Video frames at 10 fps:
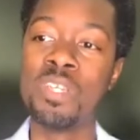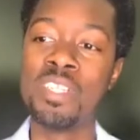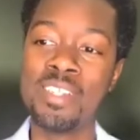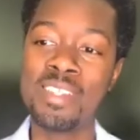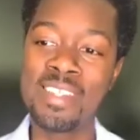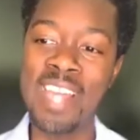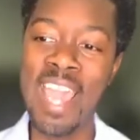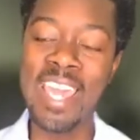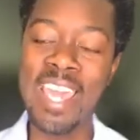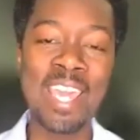stay
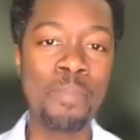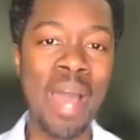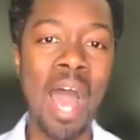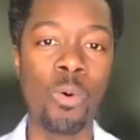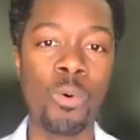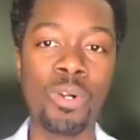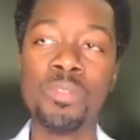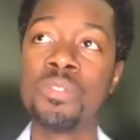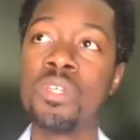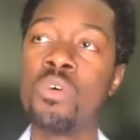in power,
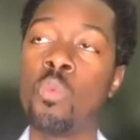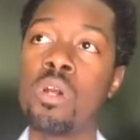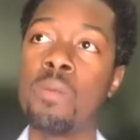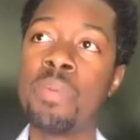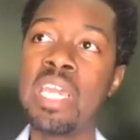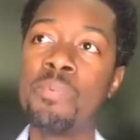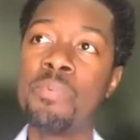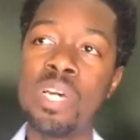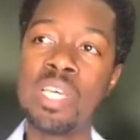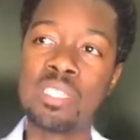where people,
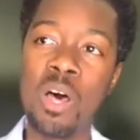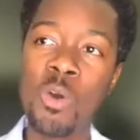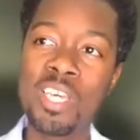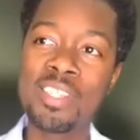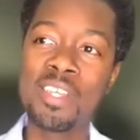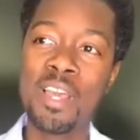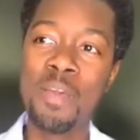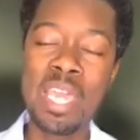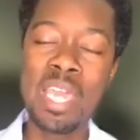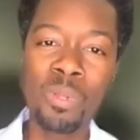as long as
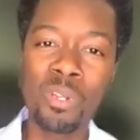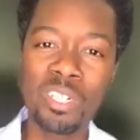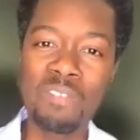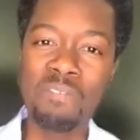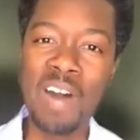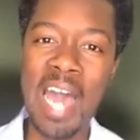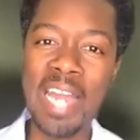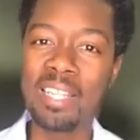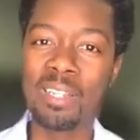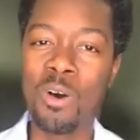people are divided
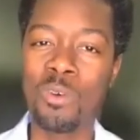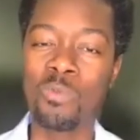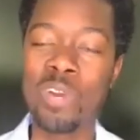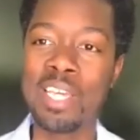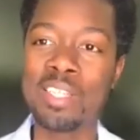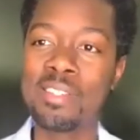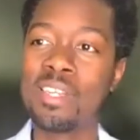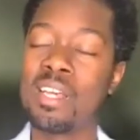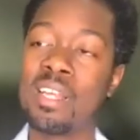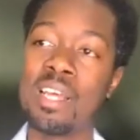along race,
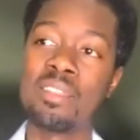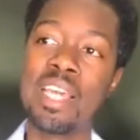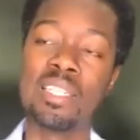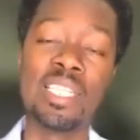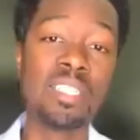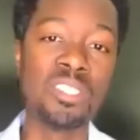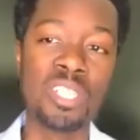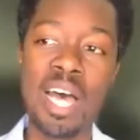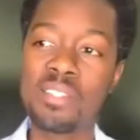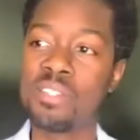and I think Lyndon
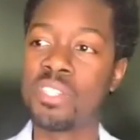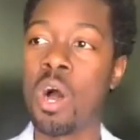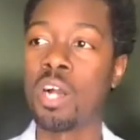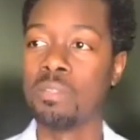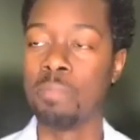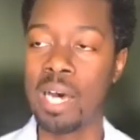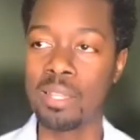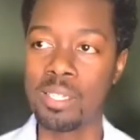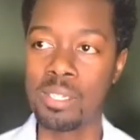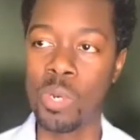Johnson talked about
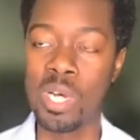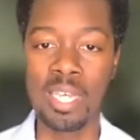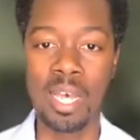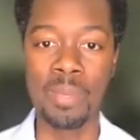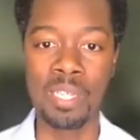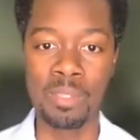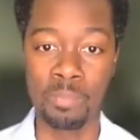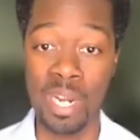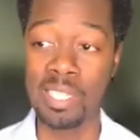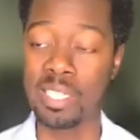this one time as
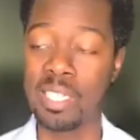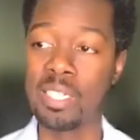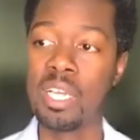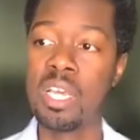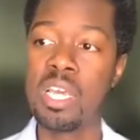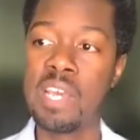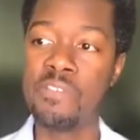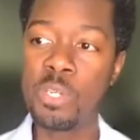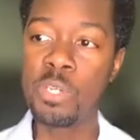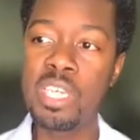president, if
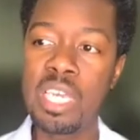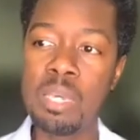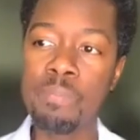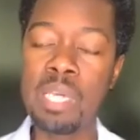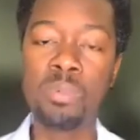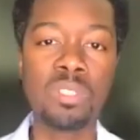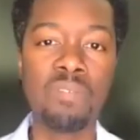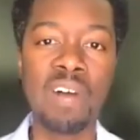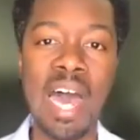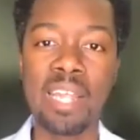you keep people
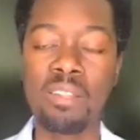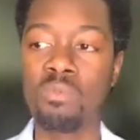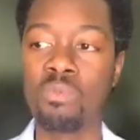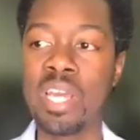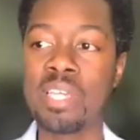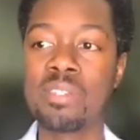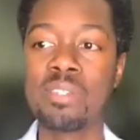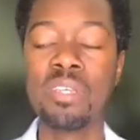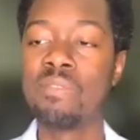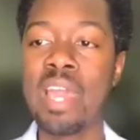divided on
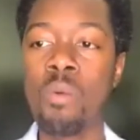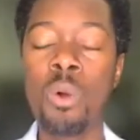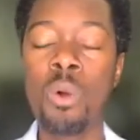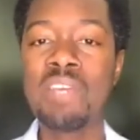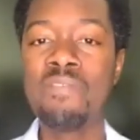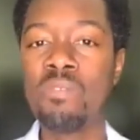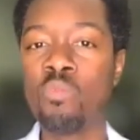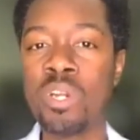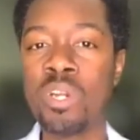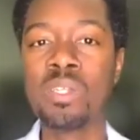race, they won't even
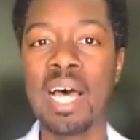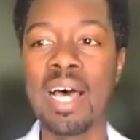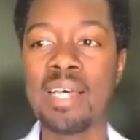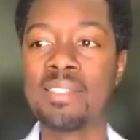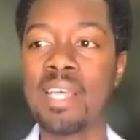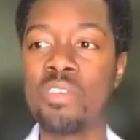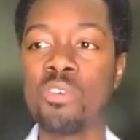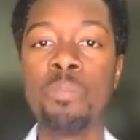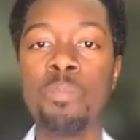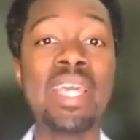realize that
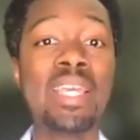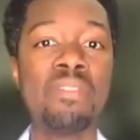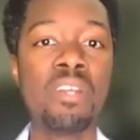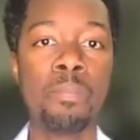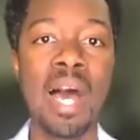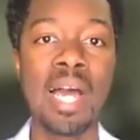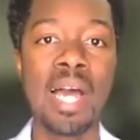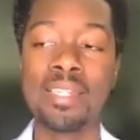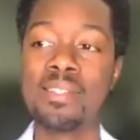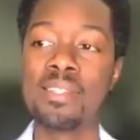you're picking their
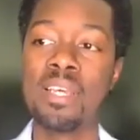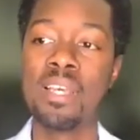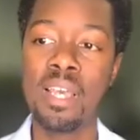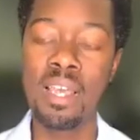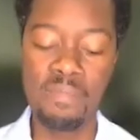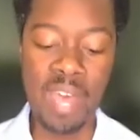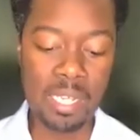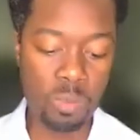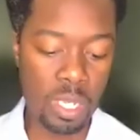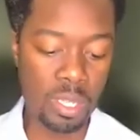pockets. And that's
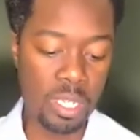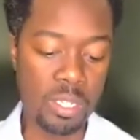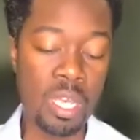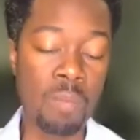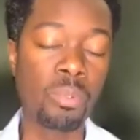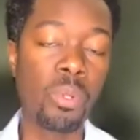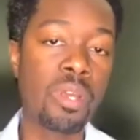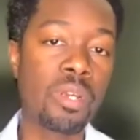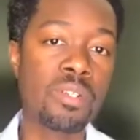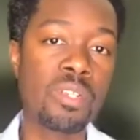what these
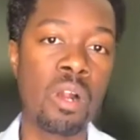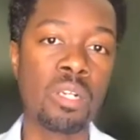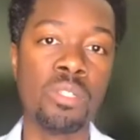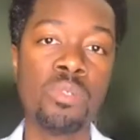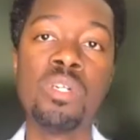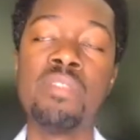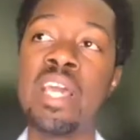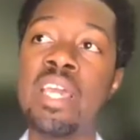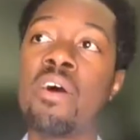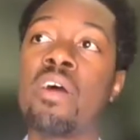employers are doing.
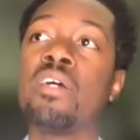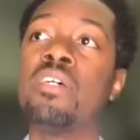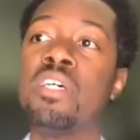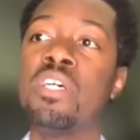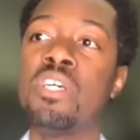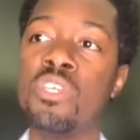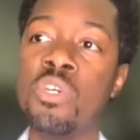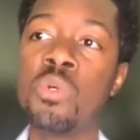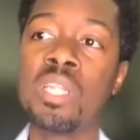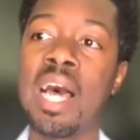They are
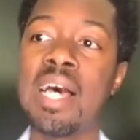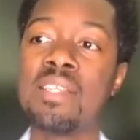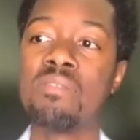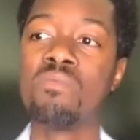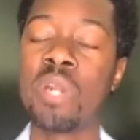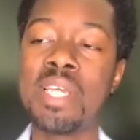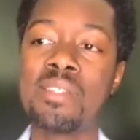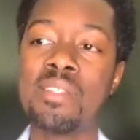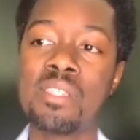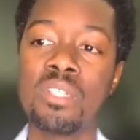utilizing race
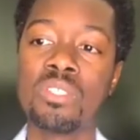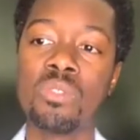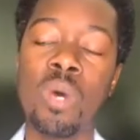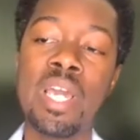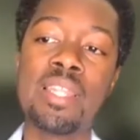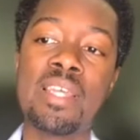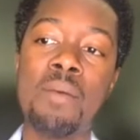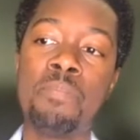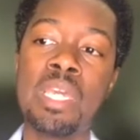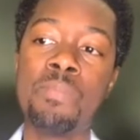in such a way that
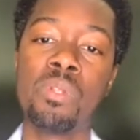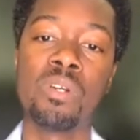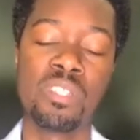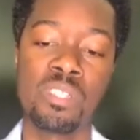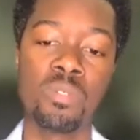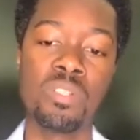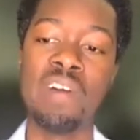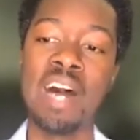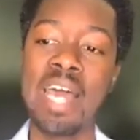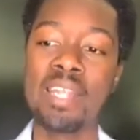people are so
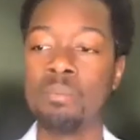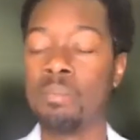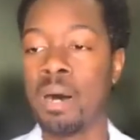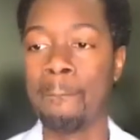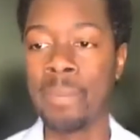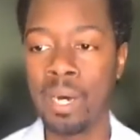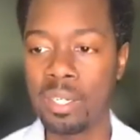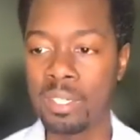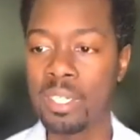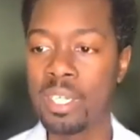divided among